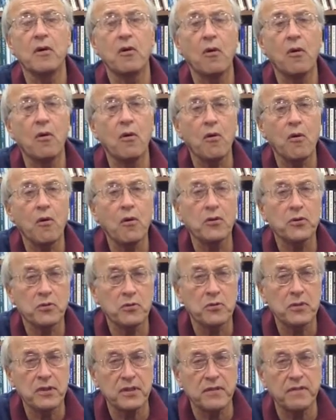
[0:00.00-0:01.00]
all, all,
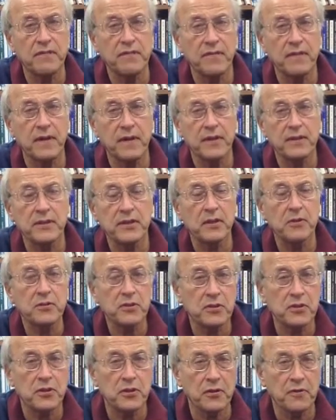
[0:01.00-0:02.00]
sorts of
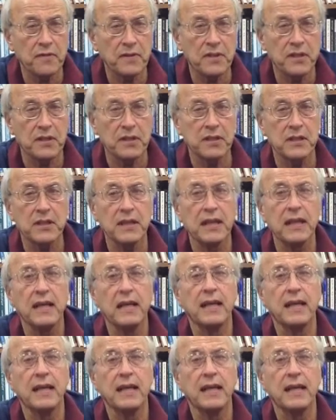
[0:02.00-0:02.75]
social services.